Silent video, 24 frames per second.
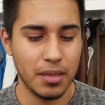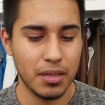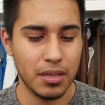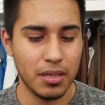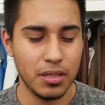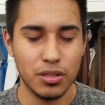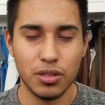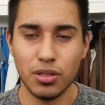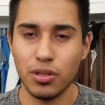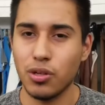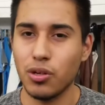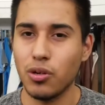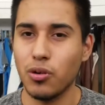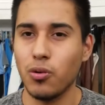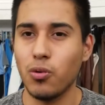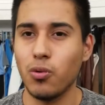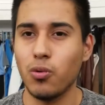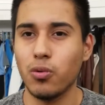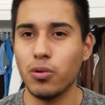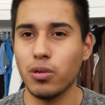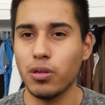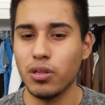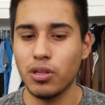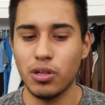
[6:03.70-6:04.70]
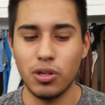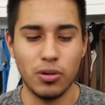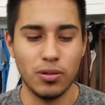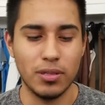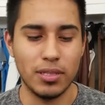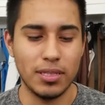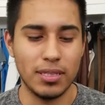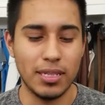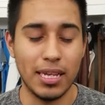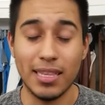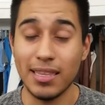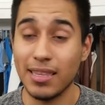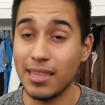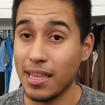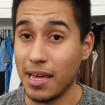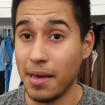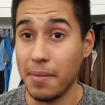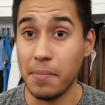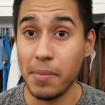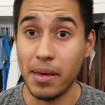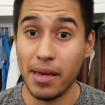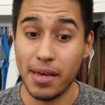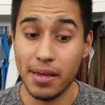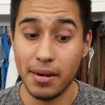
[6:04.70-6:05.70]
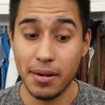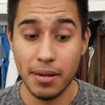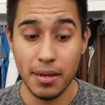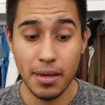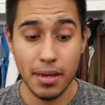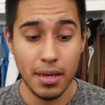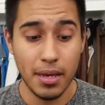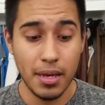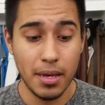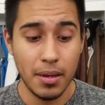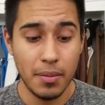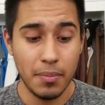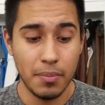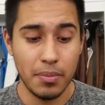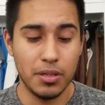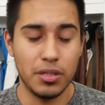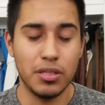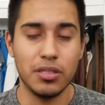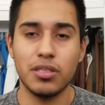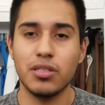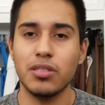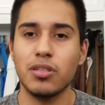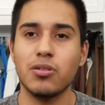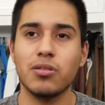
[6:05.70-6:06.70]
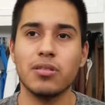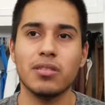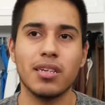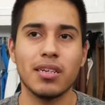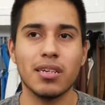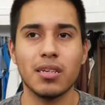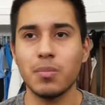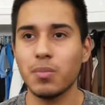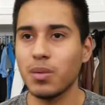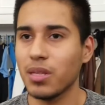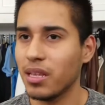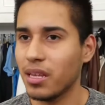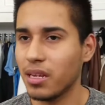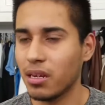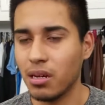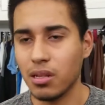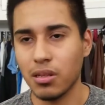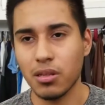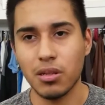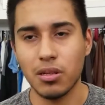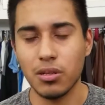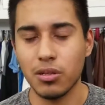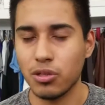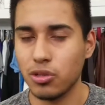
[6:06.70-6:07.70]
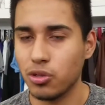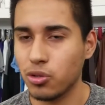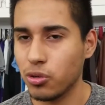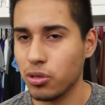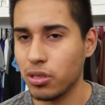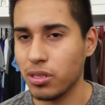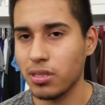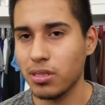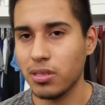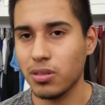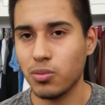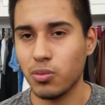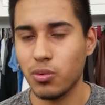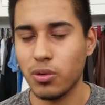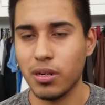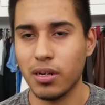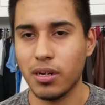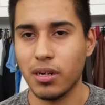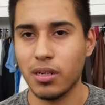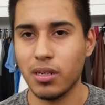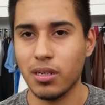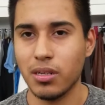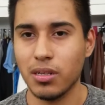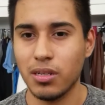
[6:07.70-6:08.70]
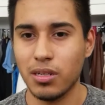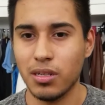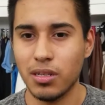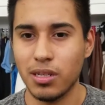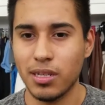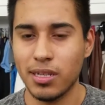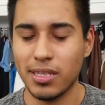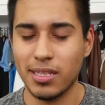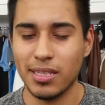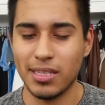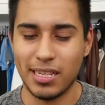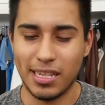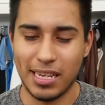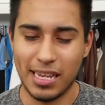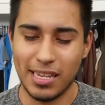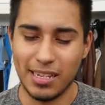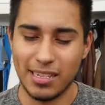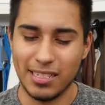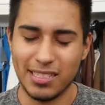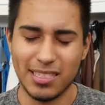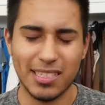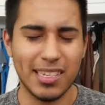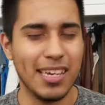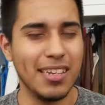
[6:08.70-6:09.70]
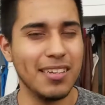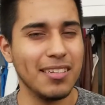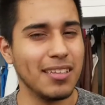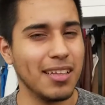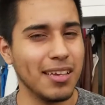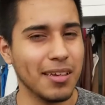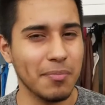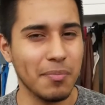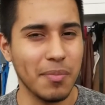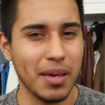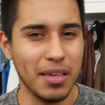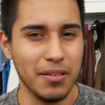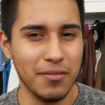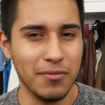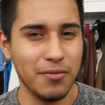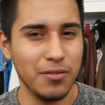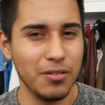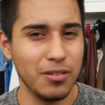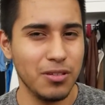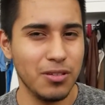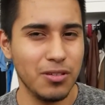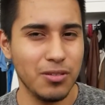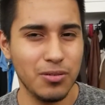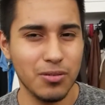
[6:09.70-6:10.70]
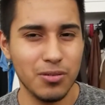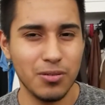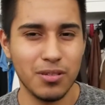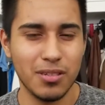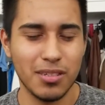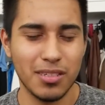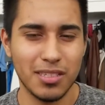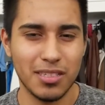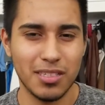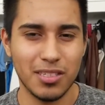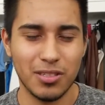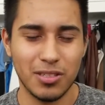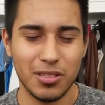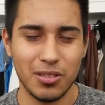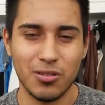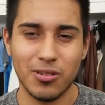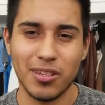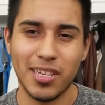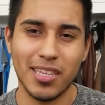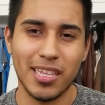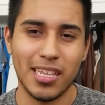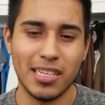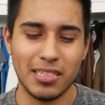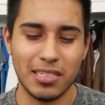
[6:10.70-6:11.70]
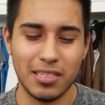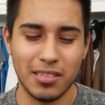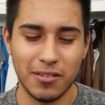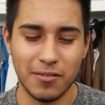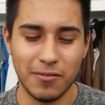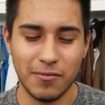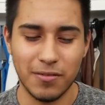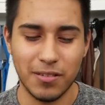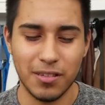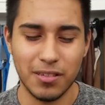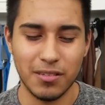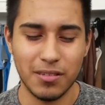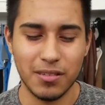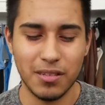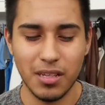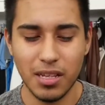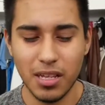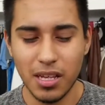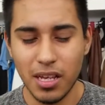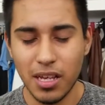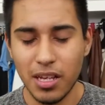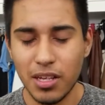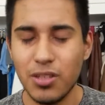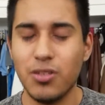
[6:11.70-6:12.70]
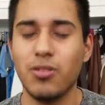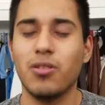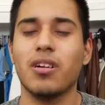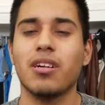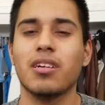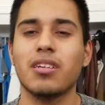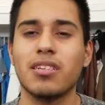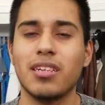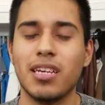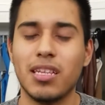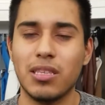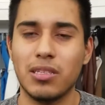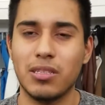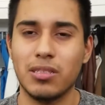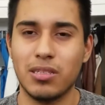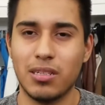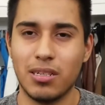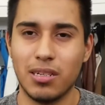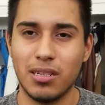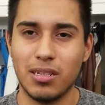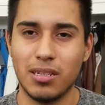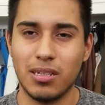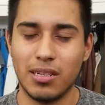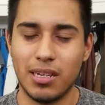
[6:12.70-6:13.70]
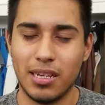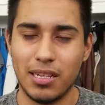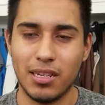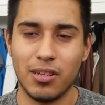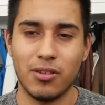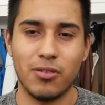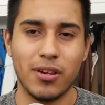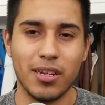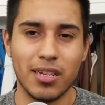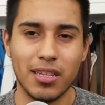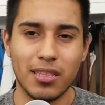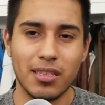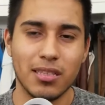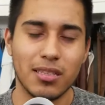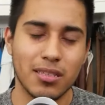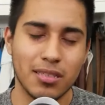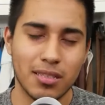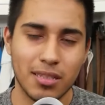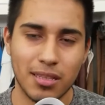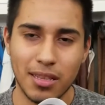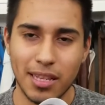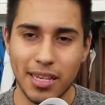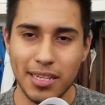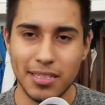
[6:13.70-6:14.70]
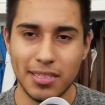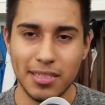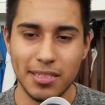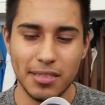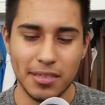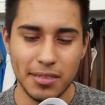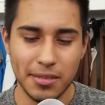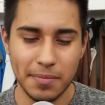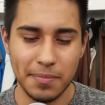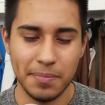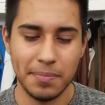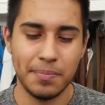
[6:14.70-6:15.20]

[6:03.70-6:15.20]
So, it's not that bad, but just know it's not going to be like all the other Jordans where it's kind of like made for you because you still get that snug feel. You are going to have to start kind of cranking the laces.